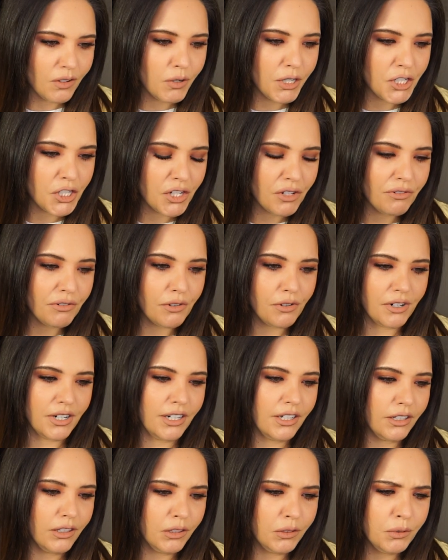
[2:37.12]
Question
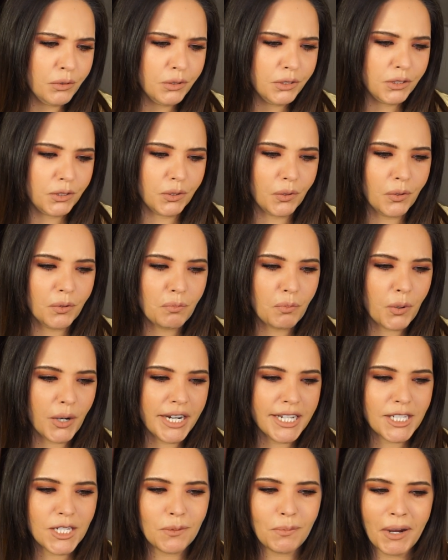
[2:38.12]
4, loose or
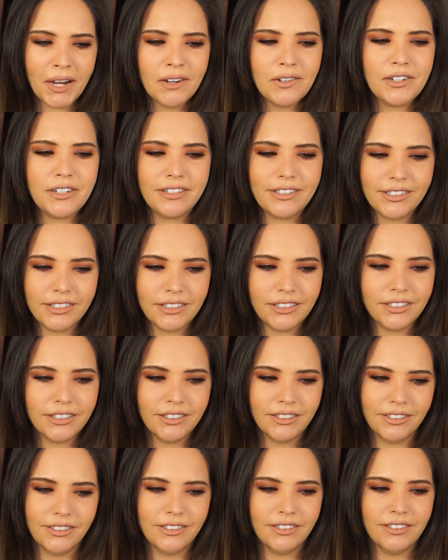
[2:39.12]
pressed powders?
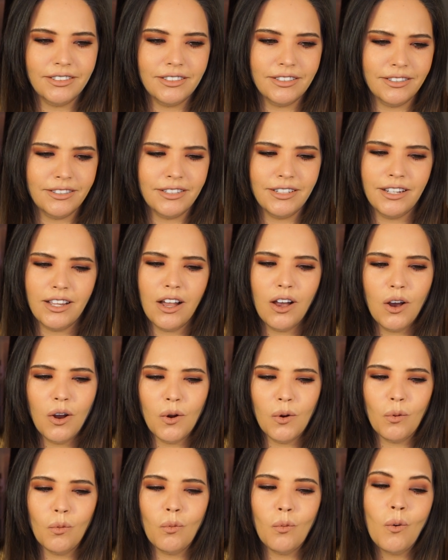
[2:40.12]

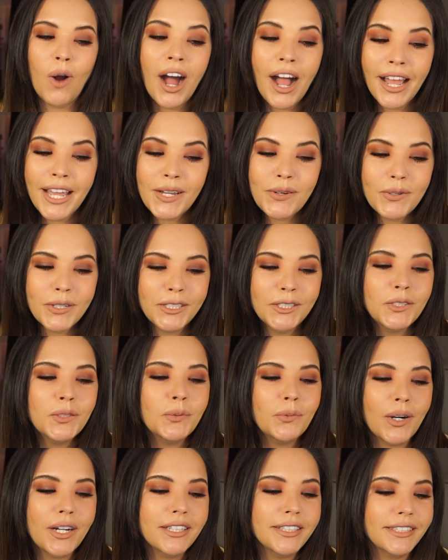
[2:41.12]
Why would
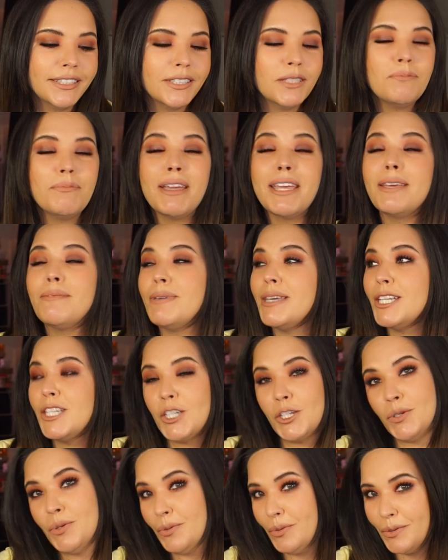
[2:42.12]
you want to make me
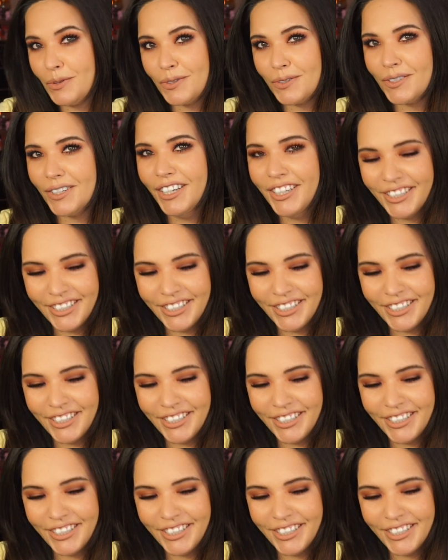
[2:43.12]
choose?